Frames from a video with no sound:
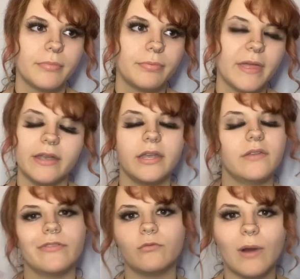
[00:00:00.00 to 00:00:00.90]
they didn't
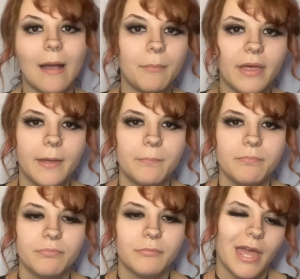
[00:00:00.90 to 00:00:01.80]
even wrap it,
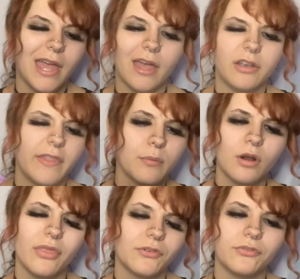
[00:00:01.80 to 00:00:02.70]
and they were
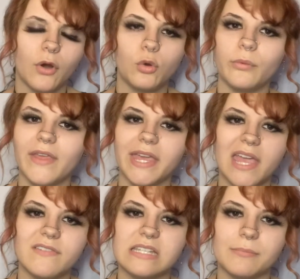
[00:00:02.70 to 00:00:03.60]
on their phone when they
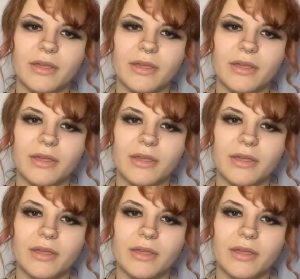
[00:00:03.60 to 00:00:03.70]
gave it to me,